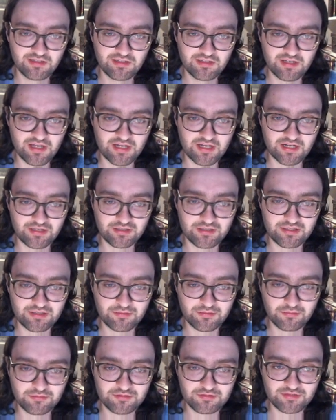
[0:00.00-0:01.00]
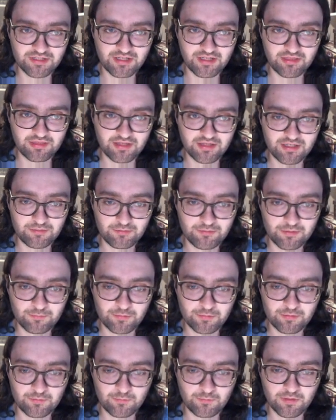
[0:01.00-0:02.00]
And I don't really think we
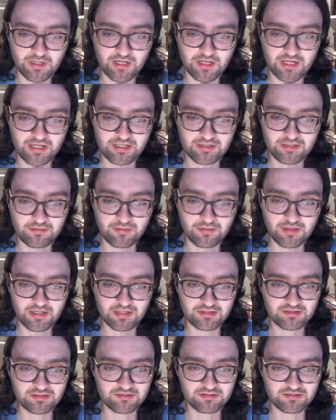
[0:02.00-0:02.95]
would like that.